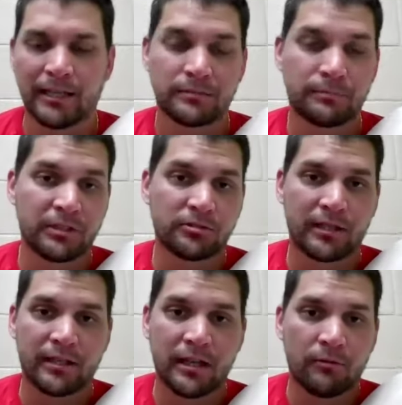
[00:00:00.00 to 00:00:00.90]
last sprint
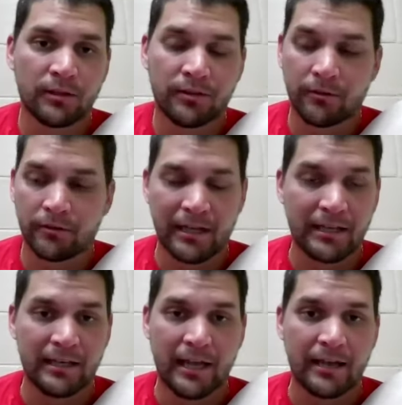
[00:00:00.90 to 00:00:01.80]
training I was throwing
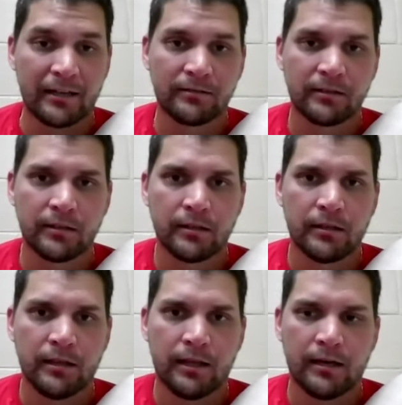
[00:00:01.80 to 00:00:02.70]
89,
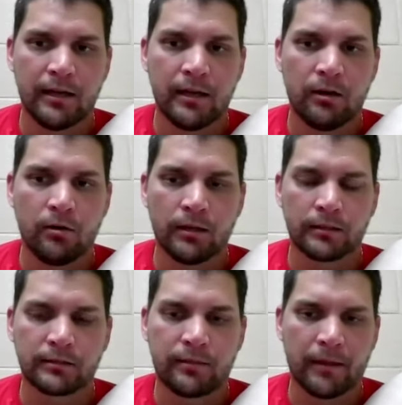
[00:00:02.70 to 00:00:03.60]
and
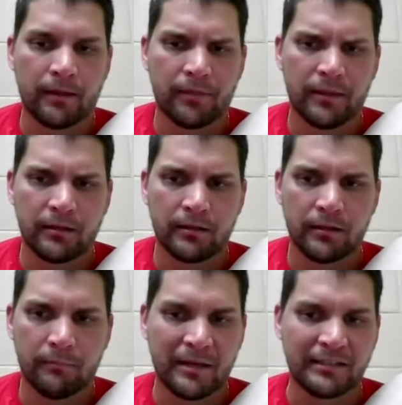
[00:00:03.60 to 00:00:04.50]
now I think
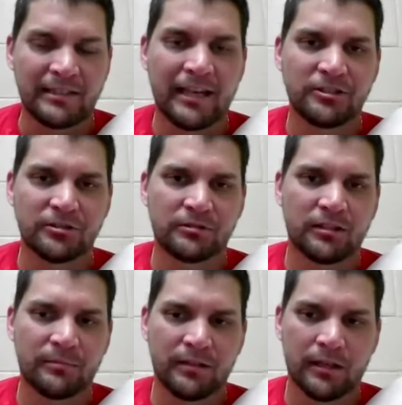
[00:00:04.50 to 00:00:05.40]
my dad just
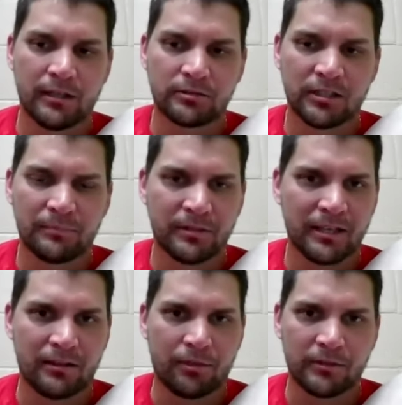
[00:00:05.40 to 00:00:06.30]
told me that I topped
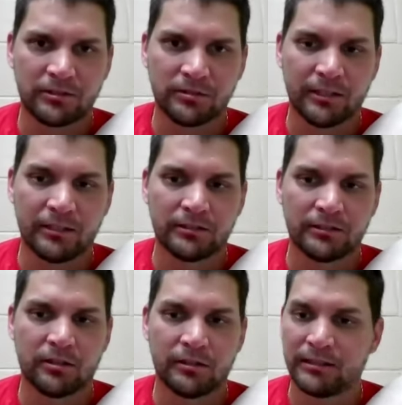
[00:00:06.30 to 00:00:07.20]
93 today.
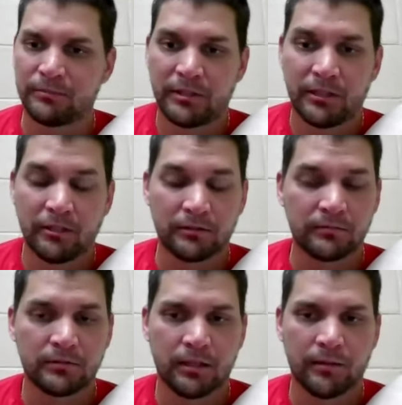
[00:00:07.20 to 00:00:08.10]
So that's pretty
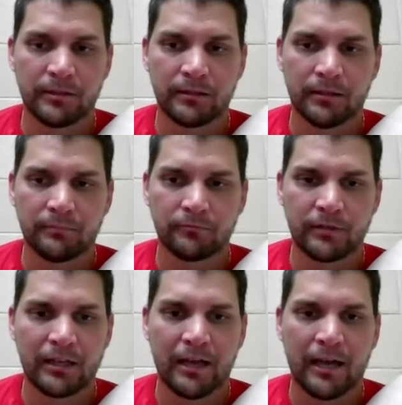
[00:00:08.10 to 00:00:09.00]
good. I mean, I'm
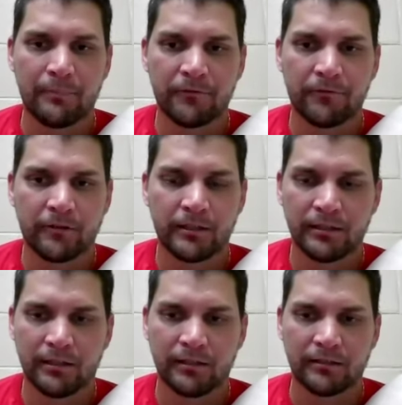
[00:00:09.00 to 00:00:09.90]
really happy for
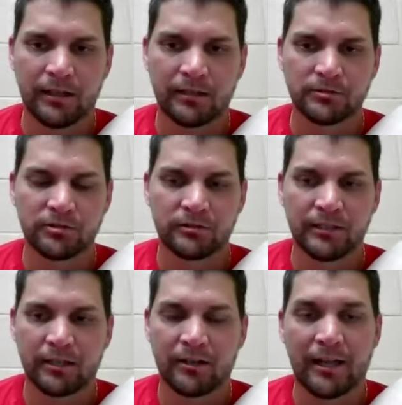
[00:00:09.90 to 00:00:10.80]
it, and I'm sure
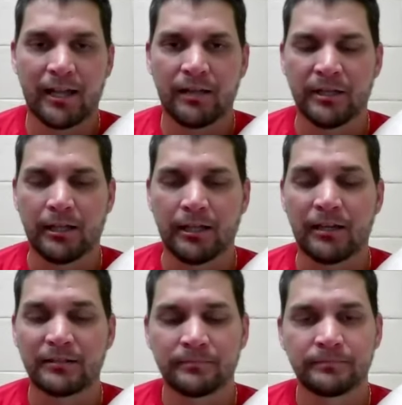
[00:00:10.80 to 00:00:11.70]
that's gonna help me a
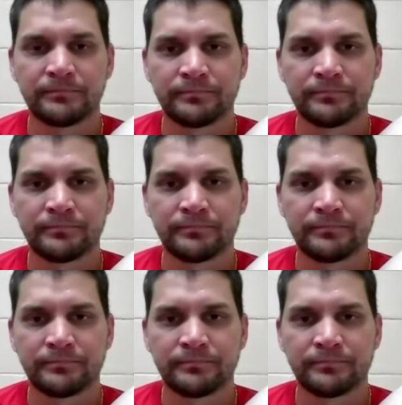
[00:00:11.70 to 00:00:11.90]
lot.